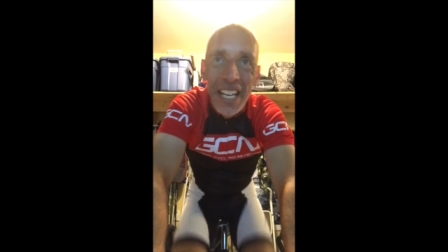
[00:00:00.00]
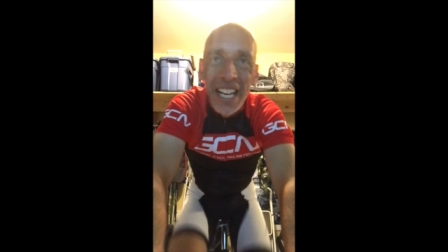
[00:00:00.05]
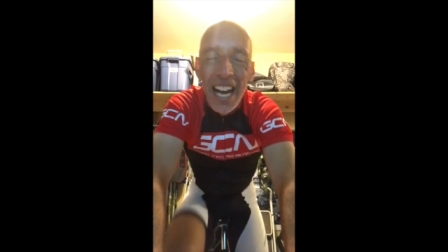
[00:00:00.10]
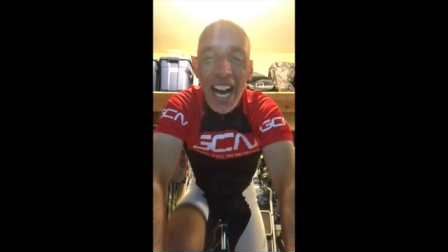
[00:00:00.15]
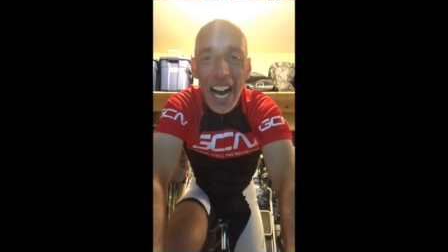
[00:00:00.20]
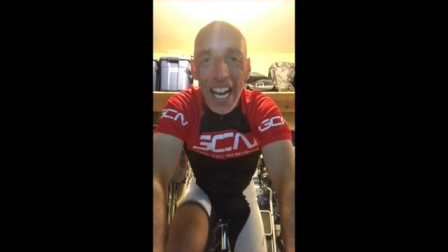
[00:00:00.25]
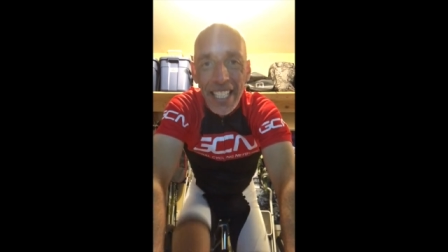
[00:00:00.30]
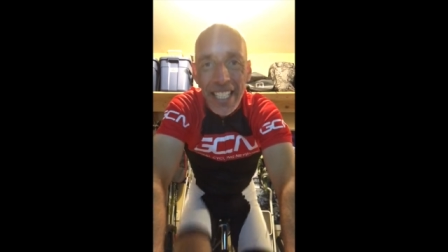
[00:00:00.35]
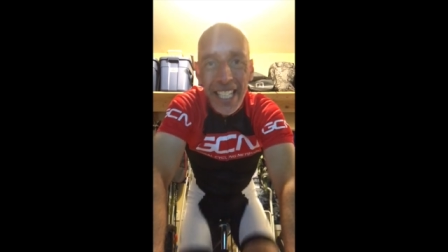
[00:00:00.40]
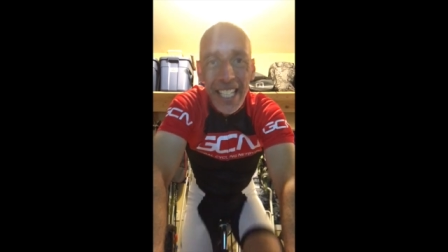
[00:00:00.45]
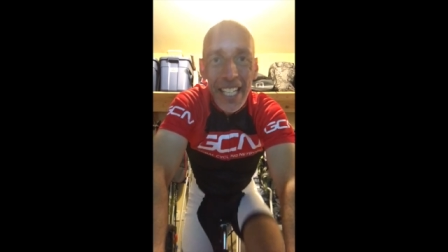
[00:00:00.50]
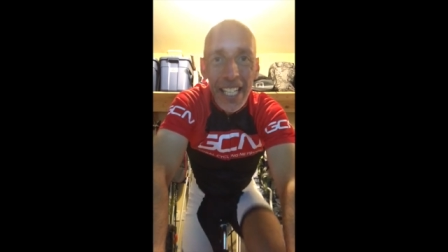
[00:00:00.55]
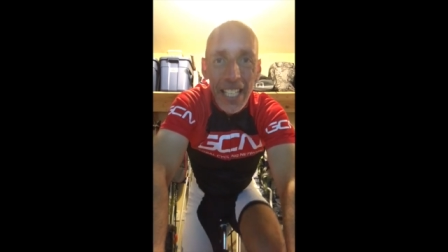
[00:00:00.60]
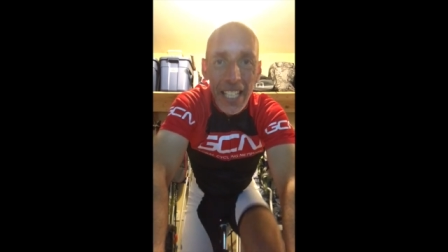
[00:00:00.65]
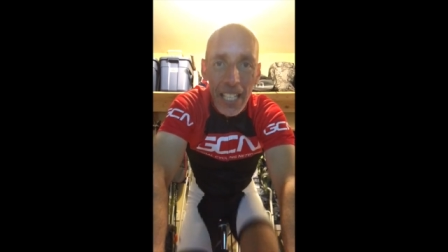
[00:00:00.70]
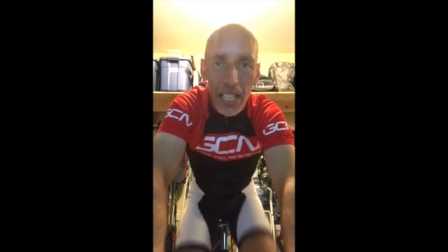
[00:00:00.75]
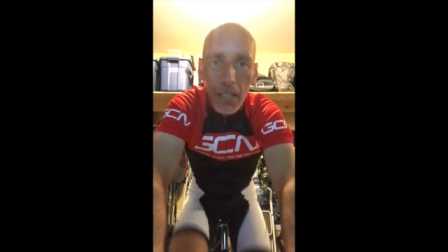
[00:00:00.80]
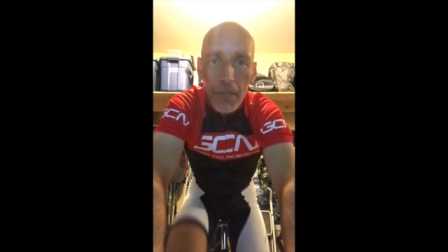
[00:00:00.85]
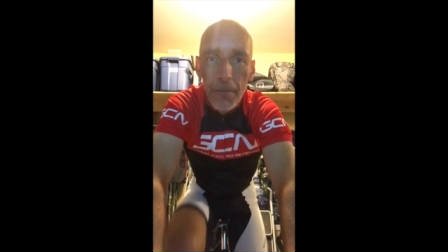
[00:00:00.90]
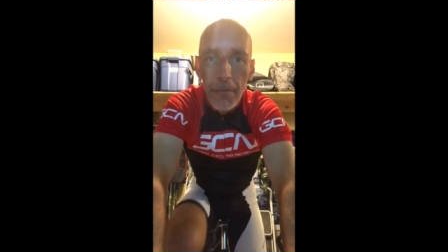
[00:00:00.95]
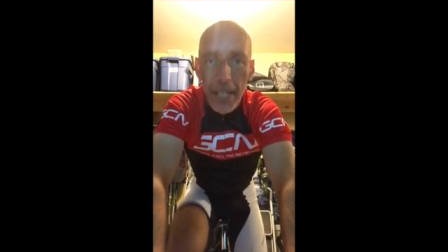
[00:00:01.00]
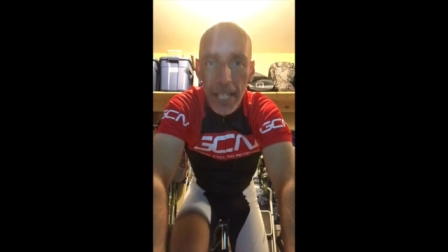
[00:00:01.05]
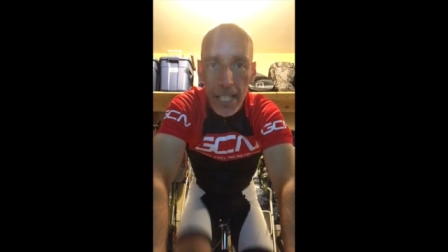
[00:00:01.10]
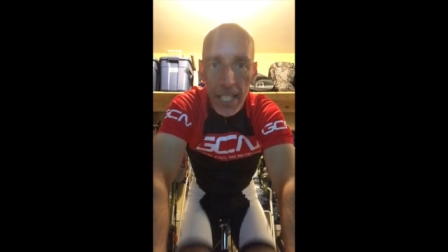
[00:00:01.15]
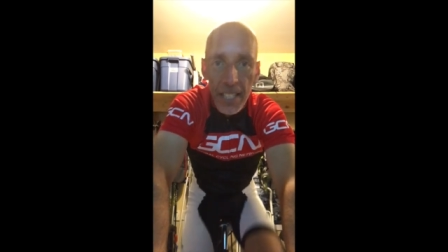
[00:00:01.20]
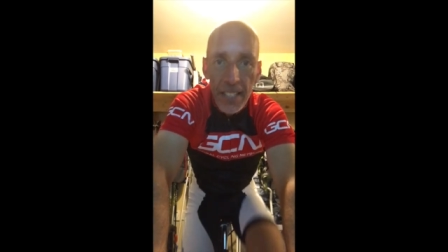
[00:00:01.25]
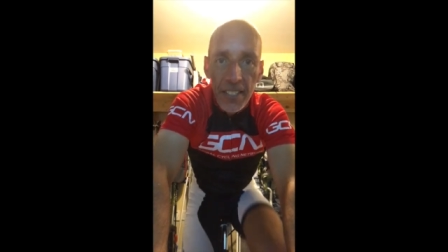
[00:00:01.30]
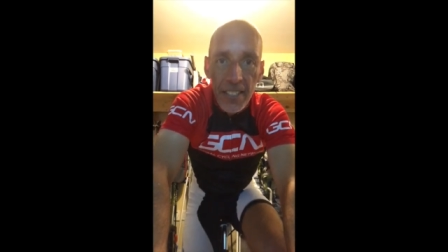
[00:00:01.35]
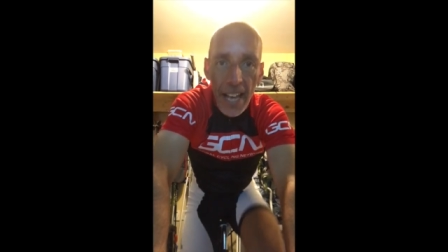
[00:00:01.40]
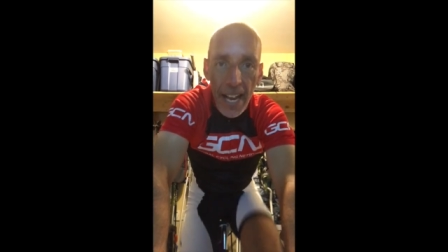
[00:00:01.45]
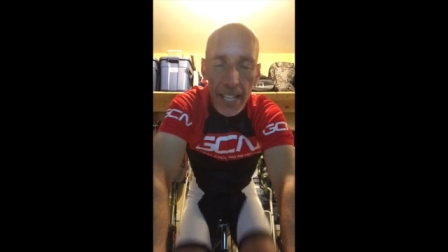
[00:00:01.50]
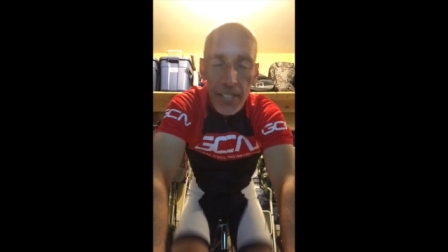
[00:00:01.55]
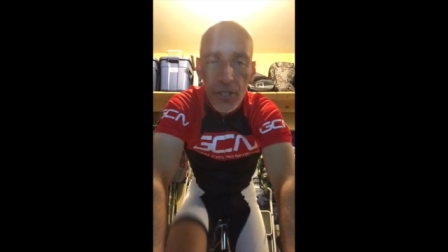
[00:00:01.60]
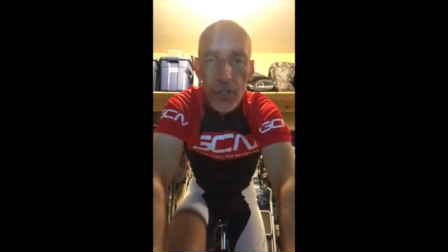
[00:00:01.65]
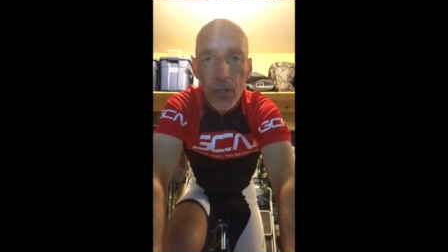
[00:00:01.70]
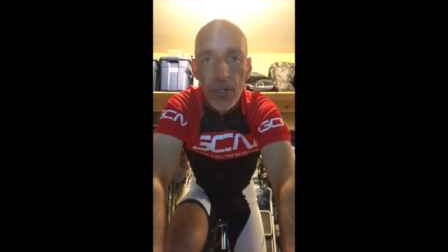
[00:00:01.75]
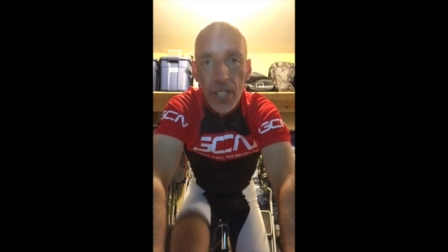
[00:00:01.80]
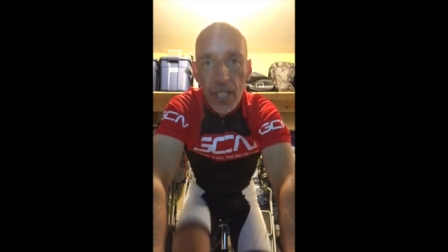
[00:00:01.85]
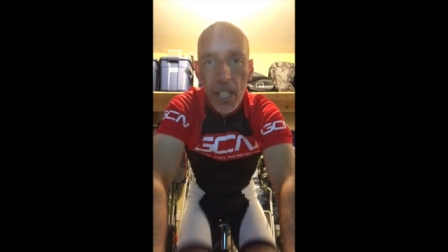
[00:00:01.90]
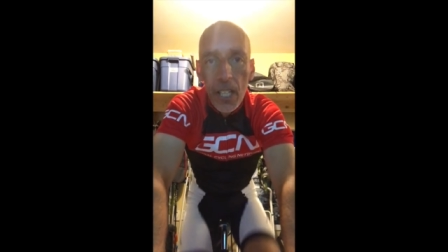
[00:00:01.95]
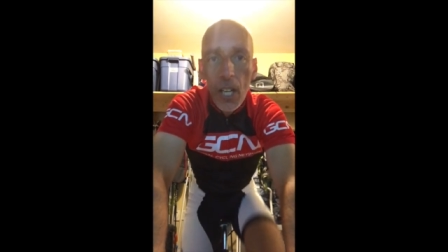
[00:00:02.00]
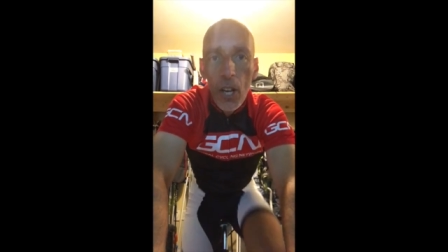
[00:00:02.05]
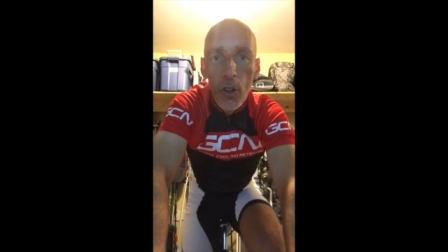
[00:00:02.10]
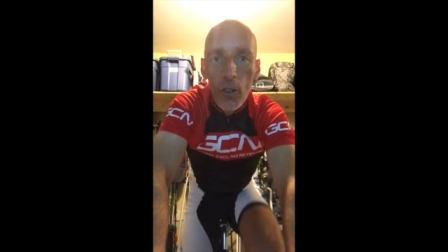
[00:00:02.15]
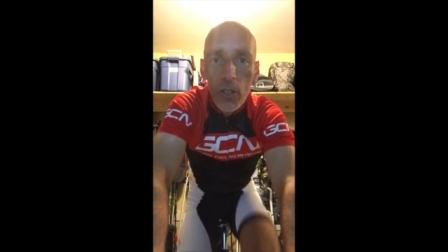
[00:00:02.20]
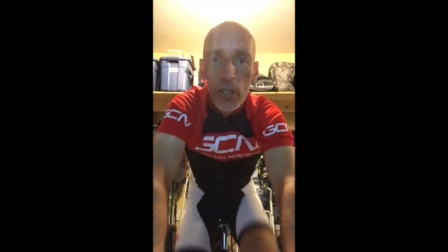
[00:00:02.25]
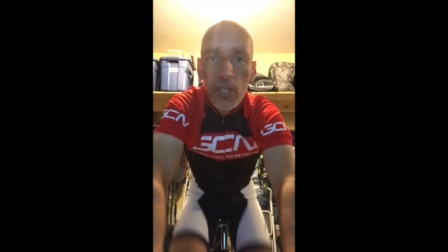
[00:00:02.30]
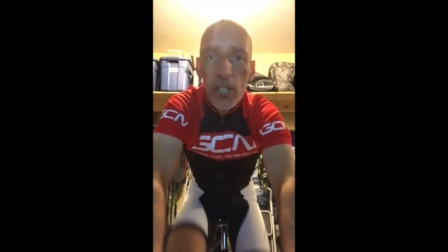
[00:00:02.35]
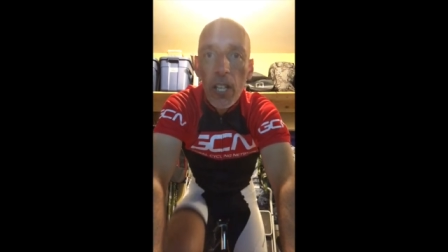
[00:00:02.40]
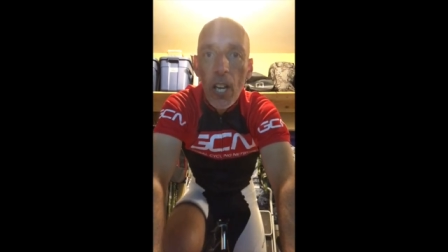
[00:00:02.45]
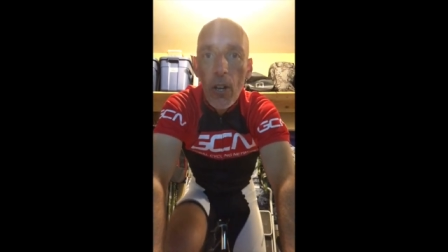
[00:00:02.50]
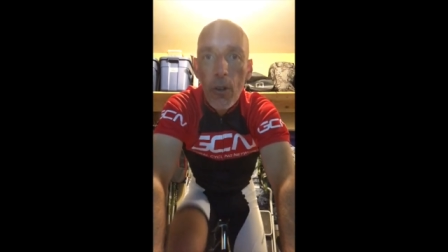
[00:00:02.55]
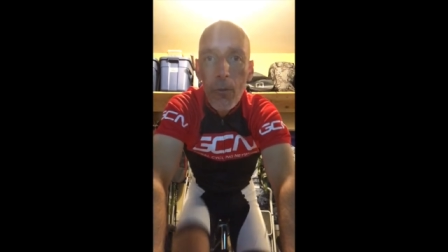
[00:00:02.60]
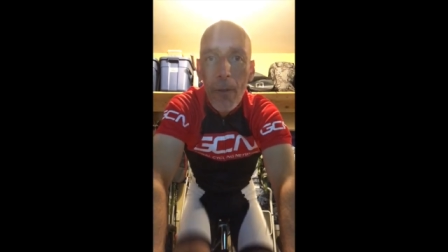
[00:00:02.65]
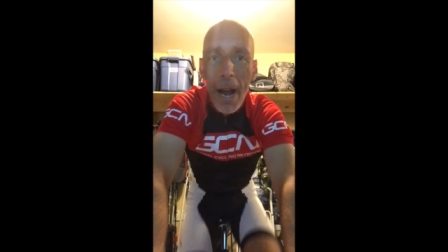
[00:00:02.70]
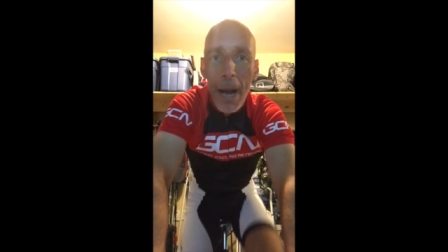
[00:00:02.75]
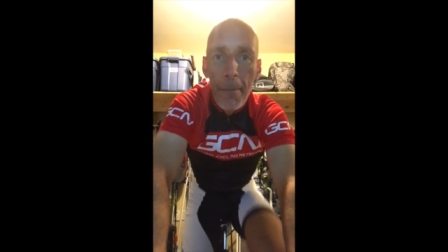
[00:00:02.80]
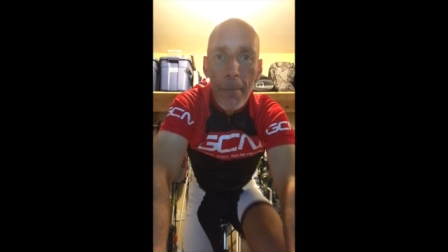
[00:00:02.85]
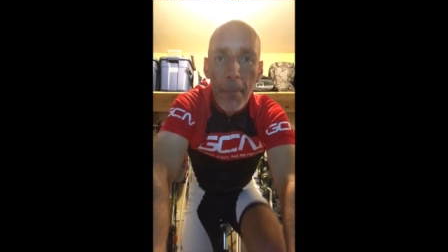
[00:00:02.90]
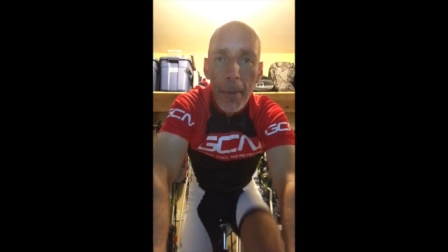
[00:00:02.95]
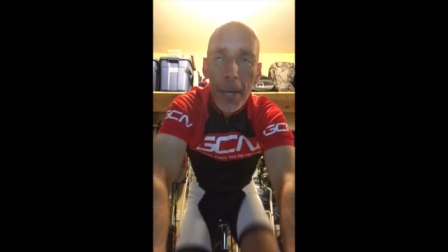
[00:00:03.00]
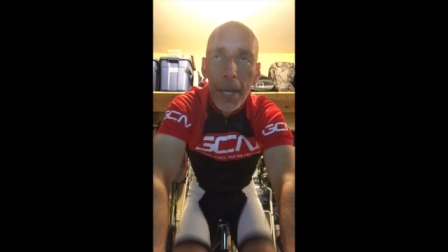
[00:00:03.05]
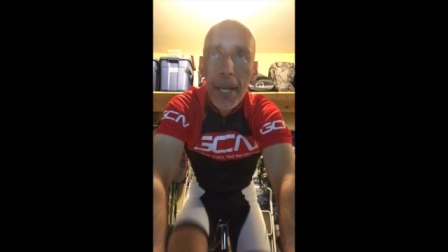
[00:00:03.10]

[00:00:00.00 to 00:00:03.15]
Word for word: I did a little fitness test using a long slow ramp,